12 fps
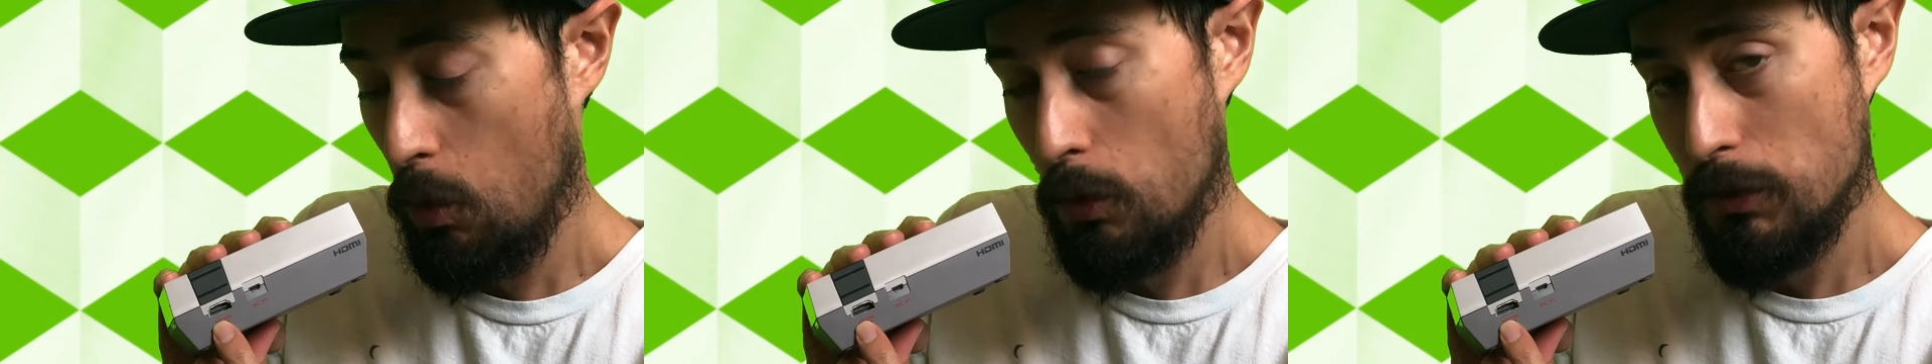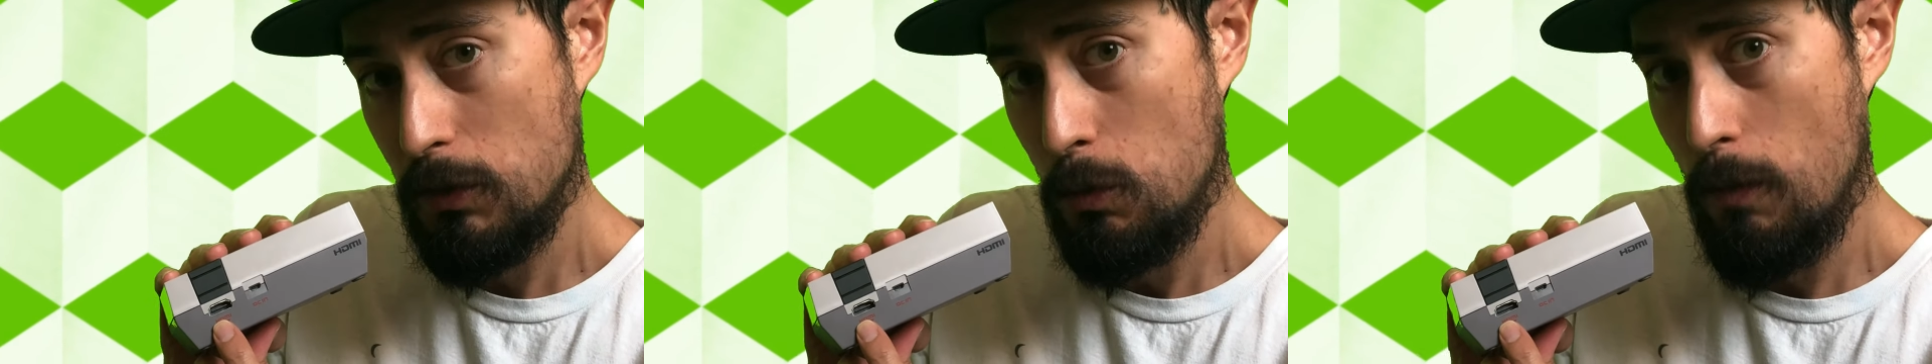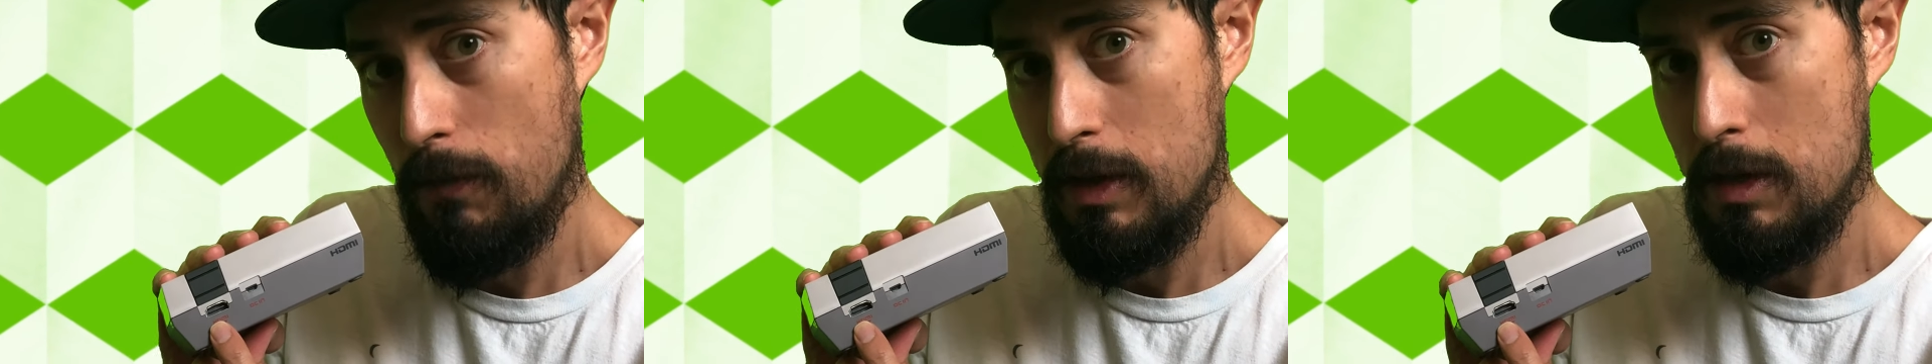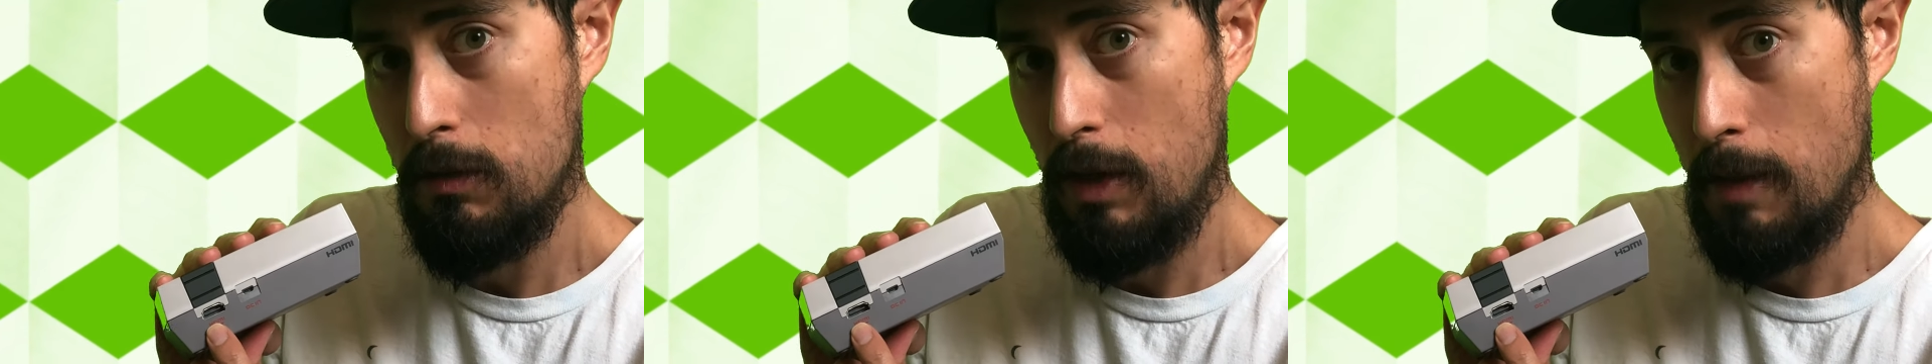old-school
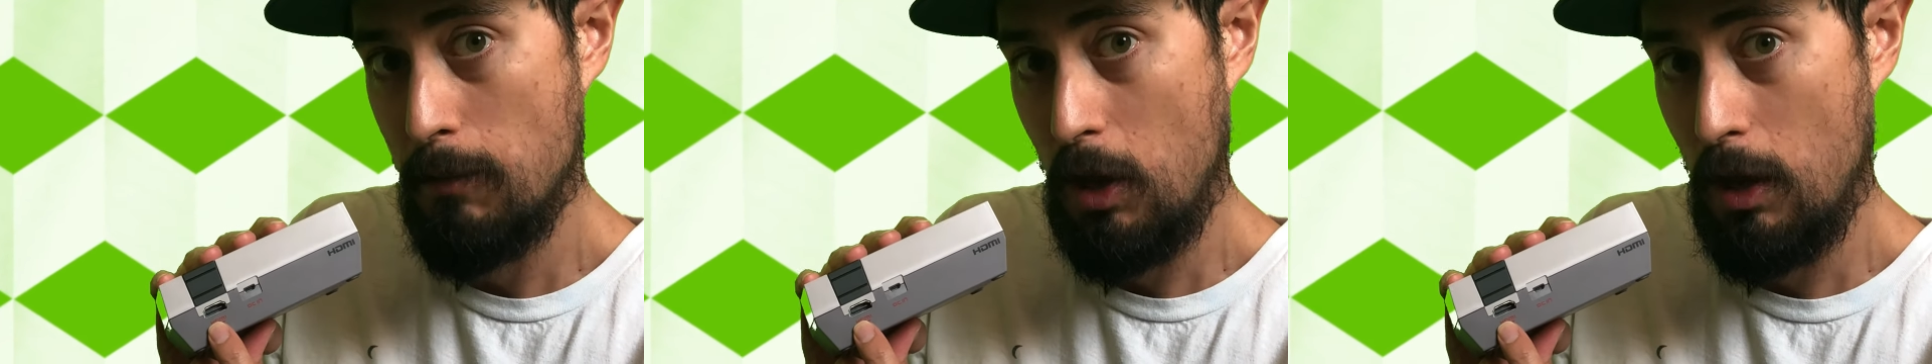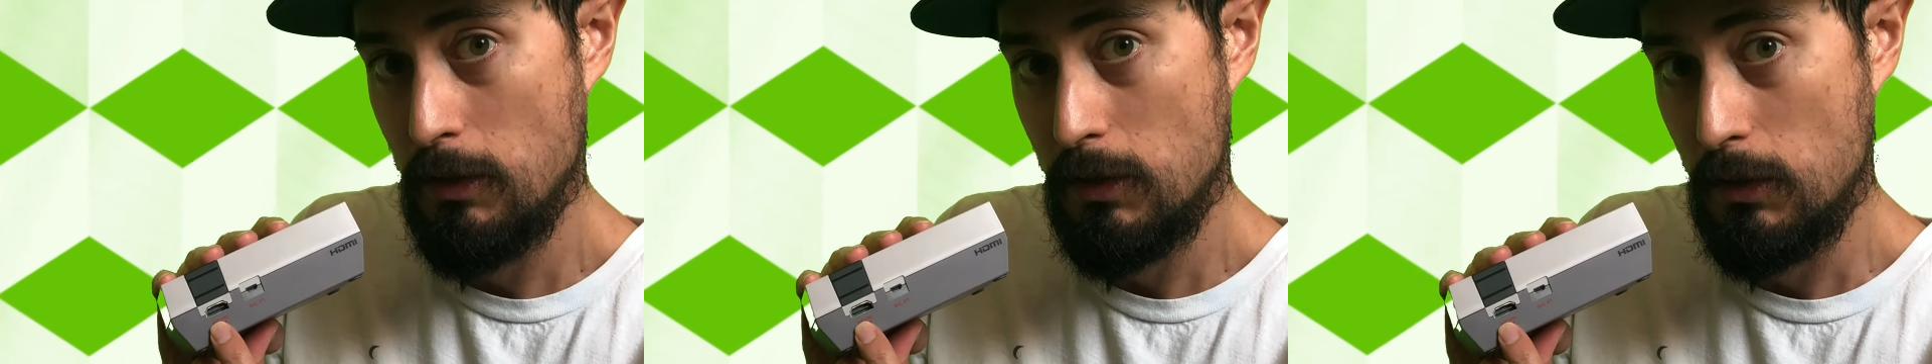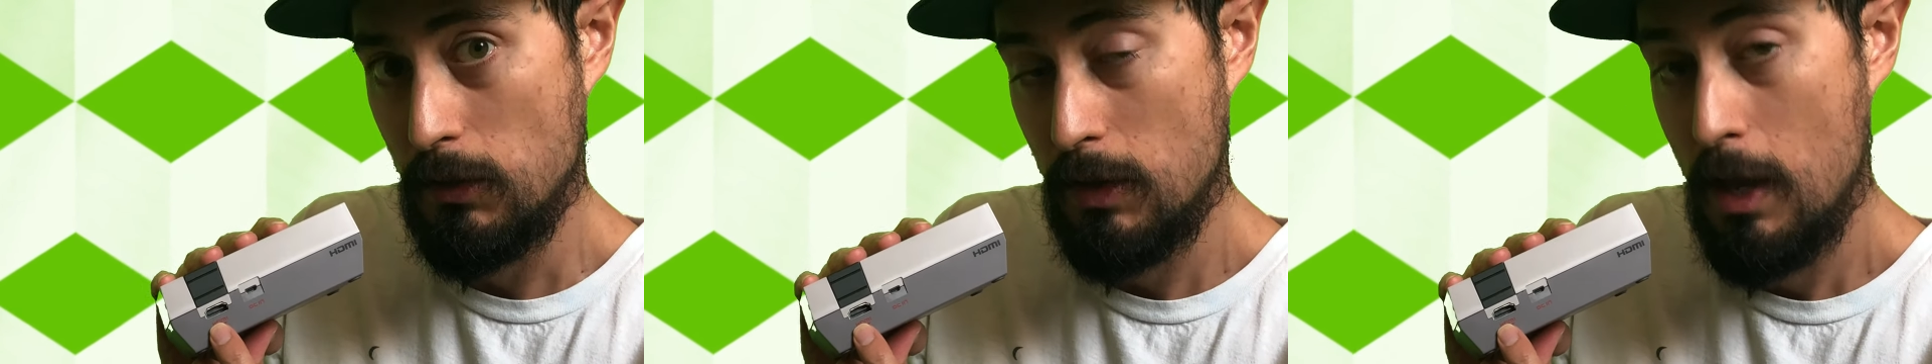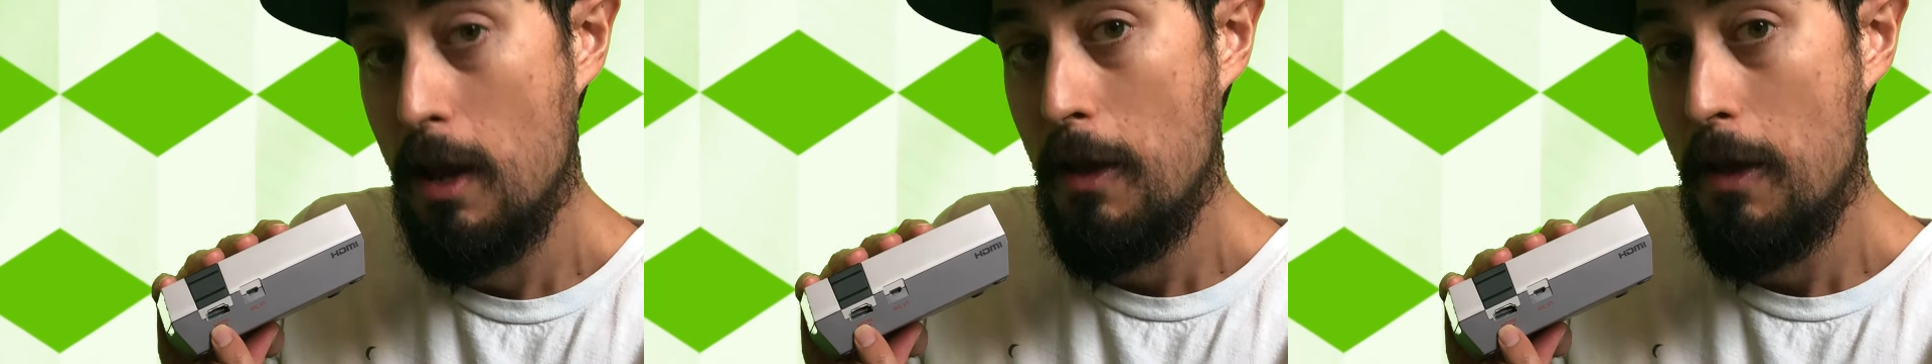video game consoles